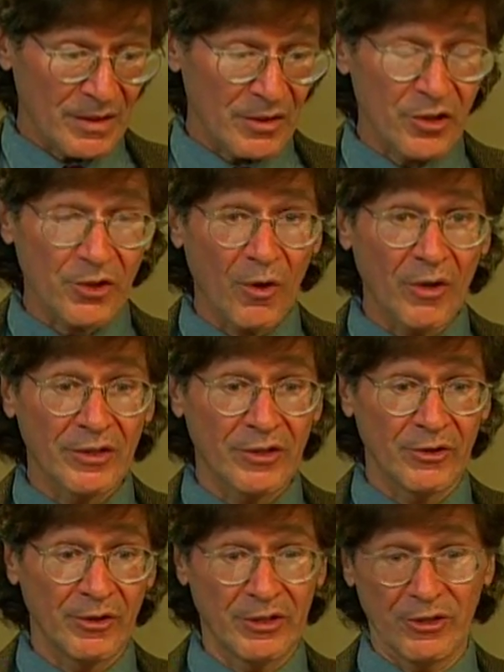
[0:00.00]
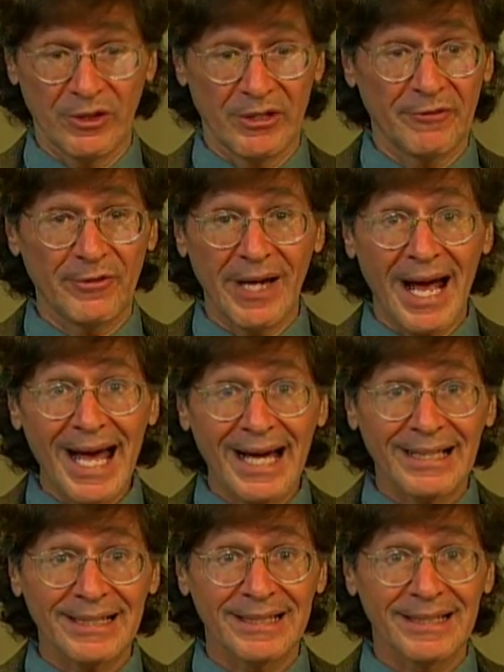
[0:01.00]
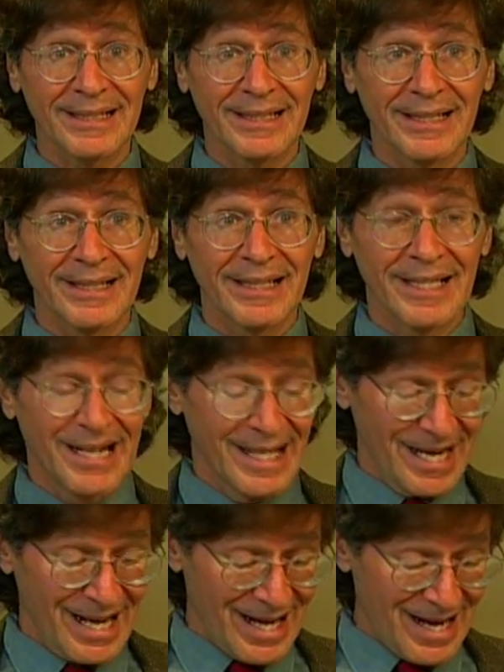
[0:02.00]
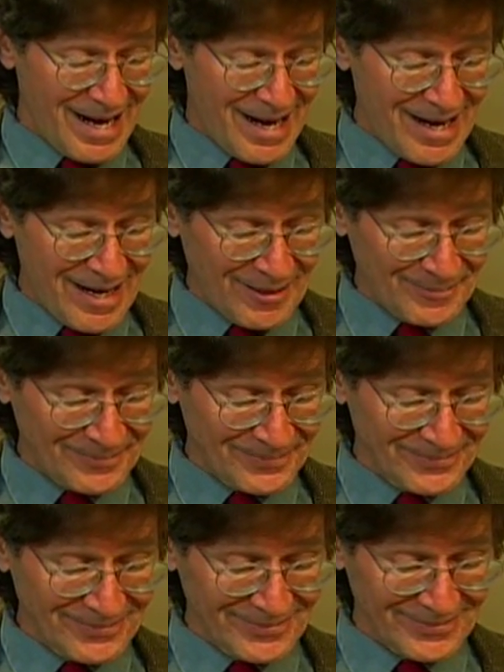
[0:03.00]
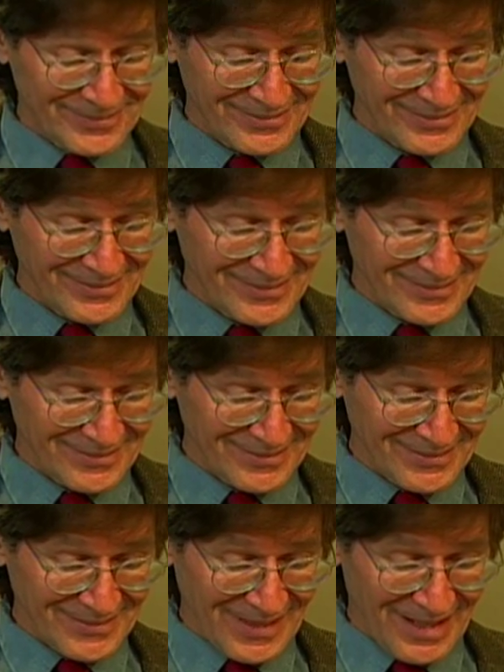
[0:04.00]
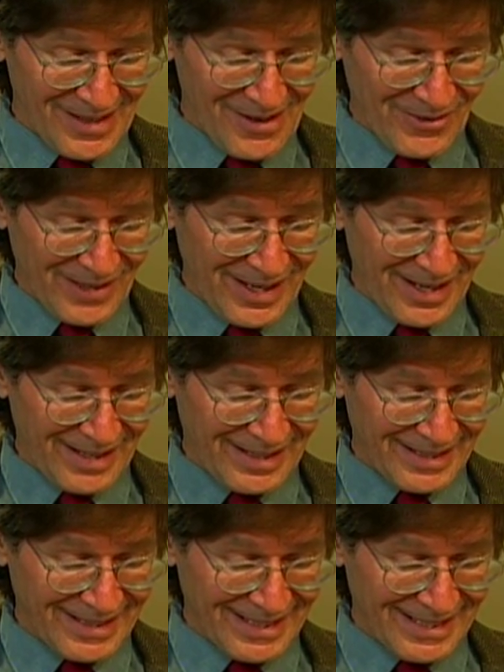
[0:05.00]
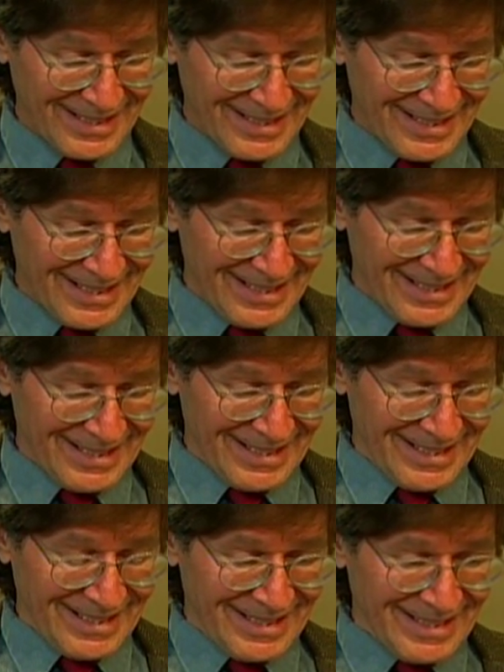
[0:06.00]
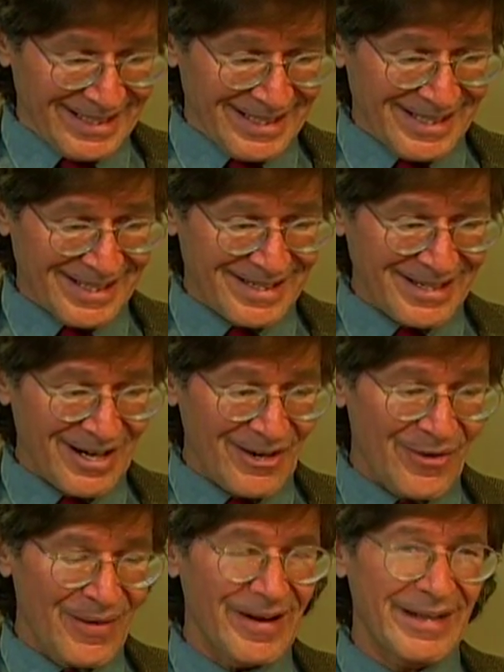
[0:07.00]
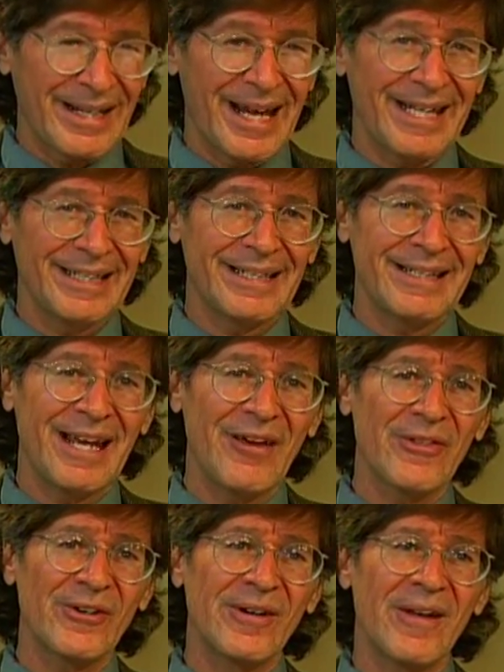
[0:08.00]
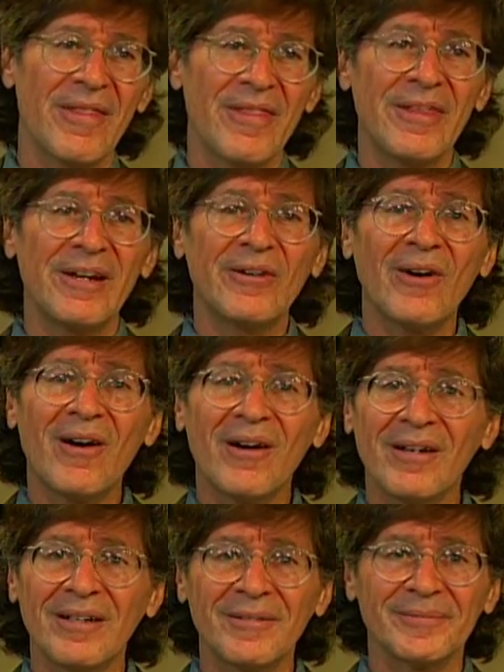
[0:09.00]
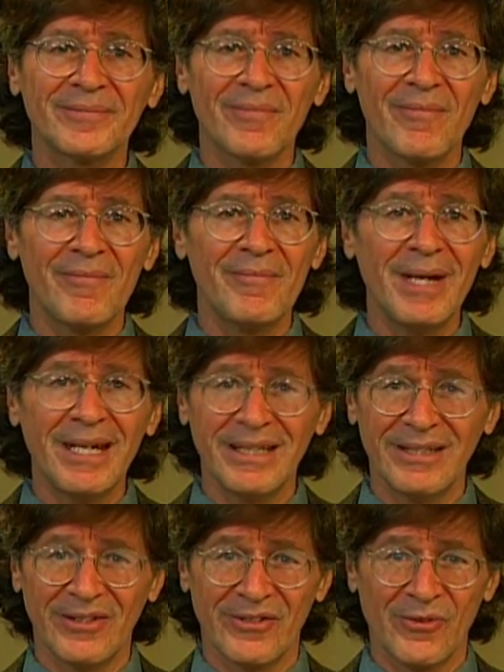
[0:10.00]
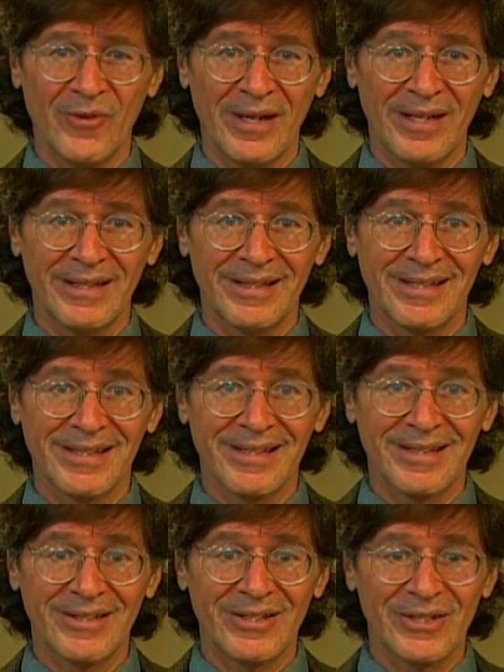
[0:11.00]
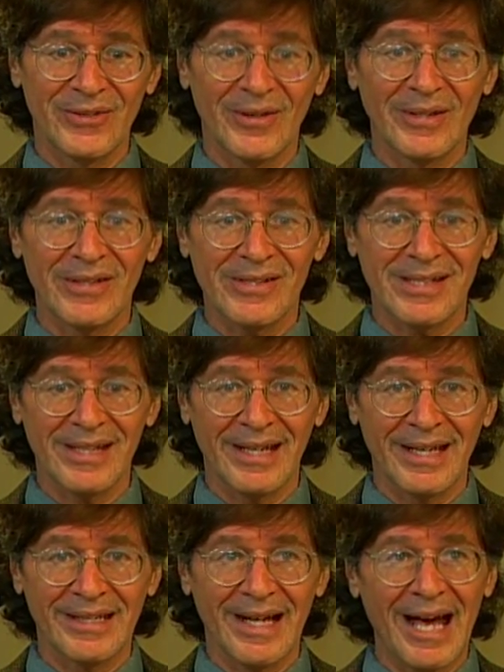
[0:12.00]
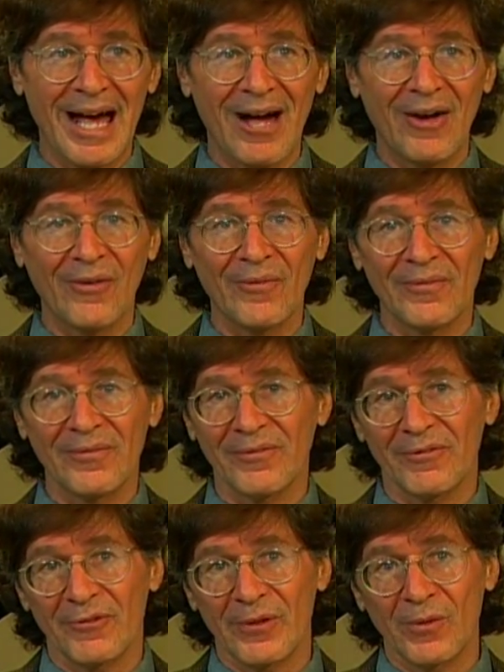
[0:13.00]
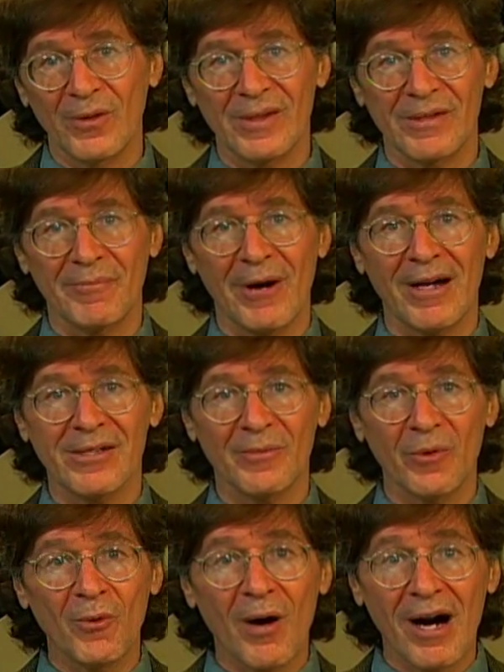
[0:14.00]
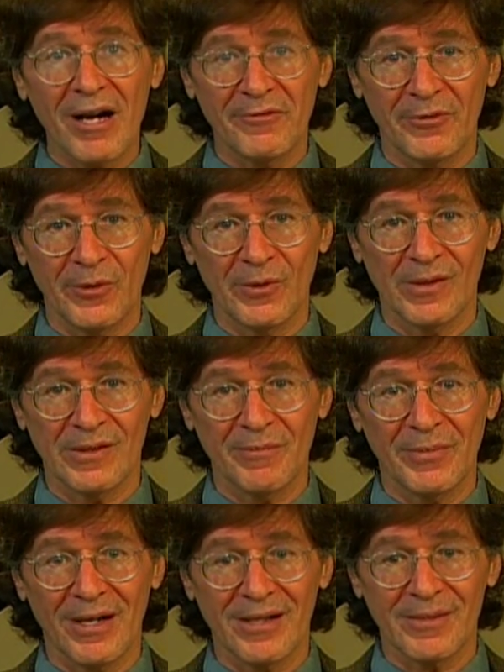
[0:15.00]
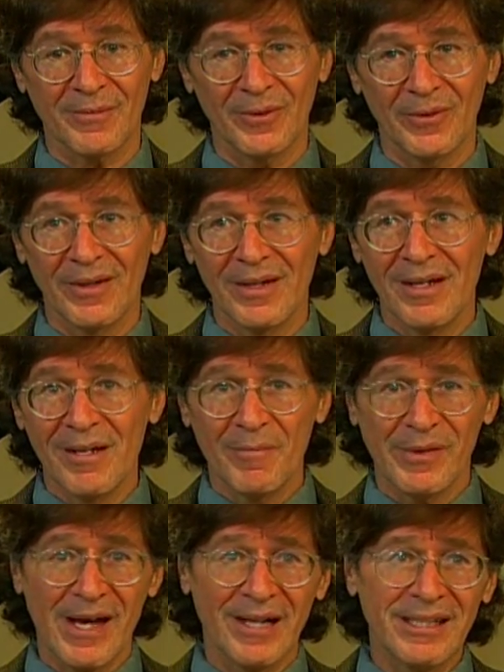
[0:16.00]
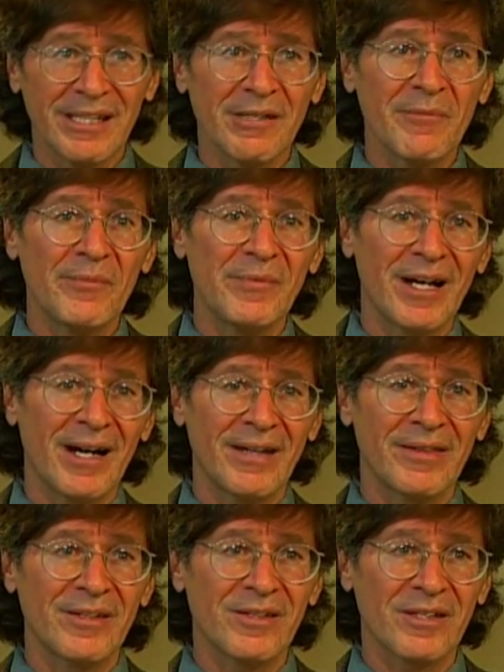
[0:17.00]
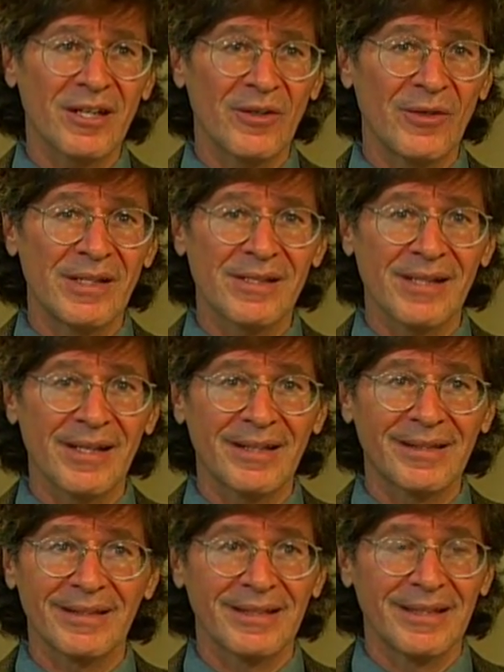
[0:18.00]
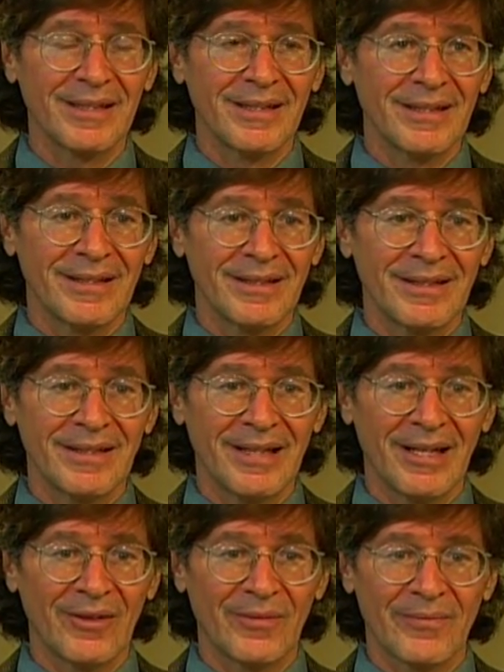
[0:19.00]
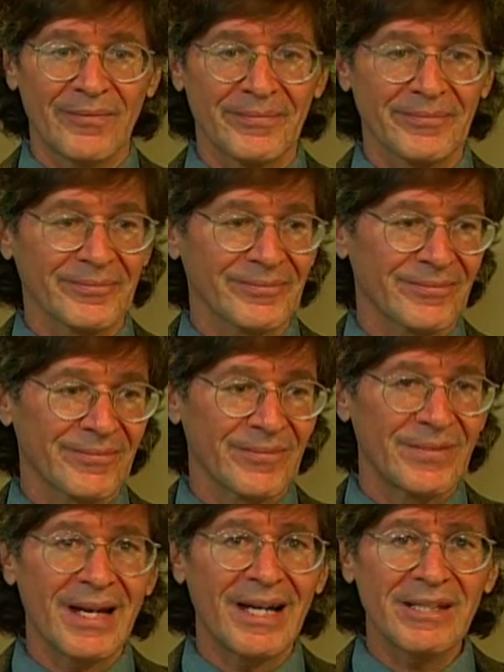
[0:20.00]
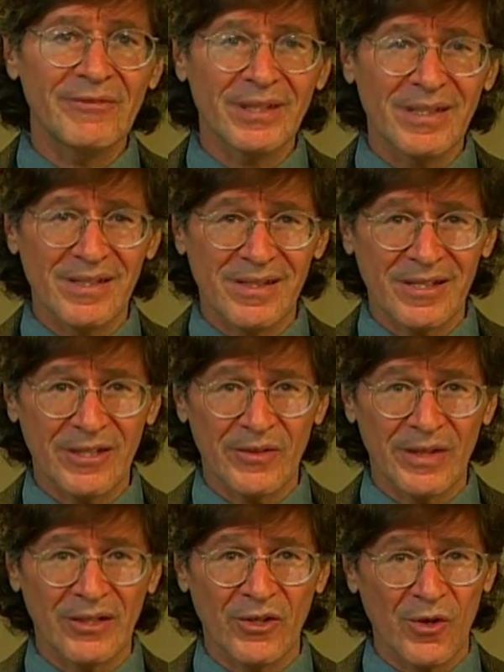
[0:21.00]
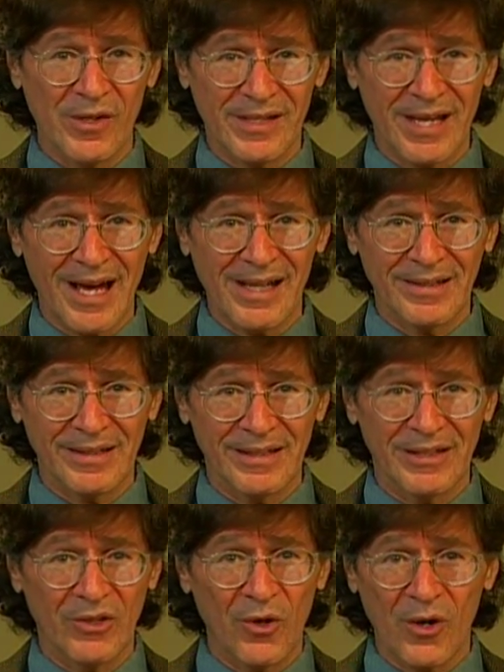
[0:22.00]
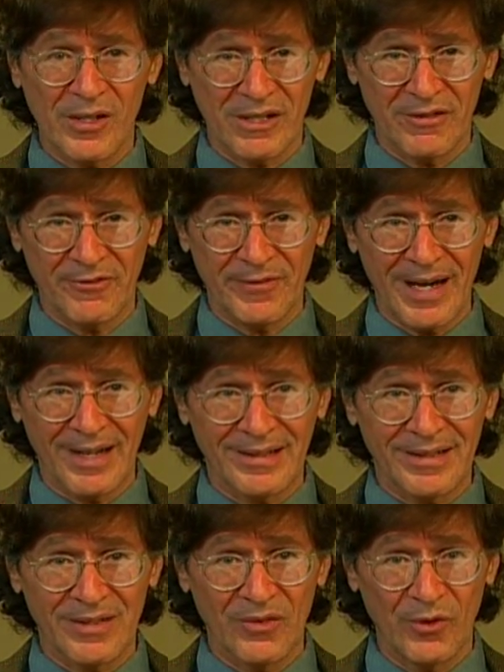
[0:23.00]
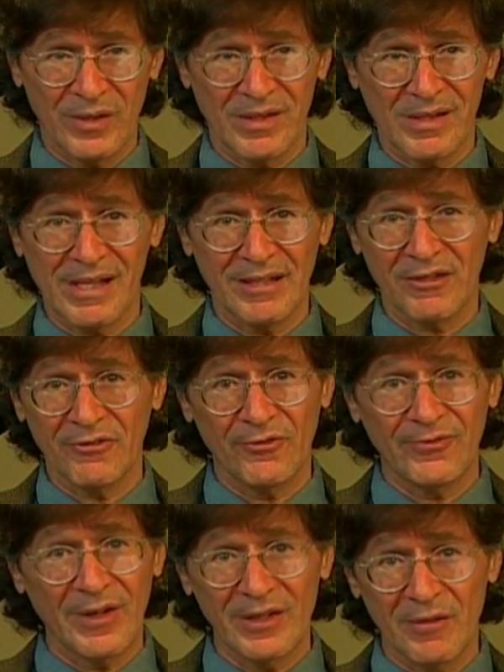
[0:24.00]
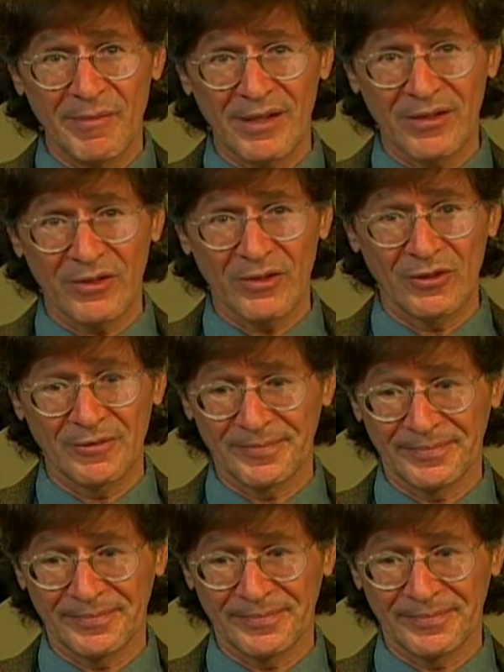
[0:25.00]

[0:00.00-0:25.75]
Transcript: to our, to, to different acts. Um, okay. So, and now there there are many other ways to understand how free will is impossible, why free will is impossible. But the idea behind this show is like, you know, not even considering causality, cause and effect, which is like the fundamental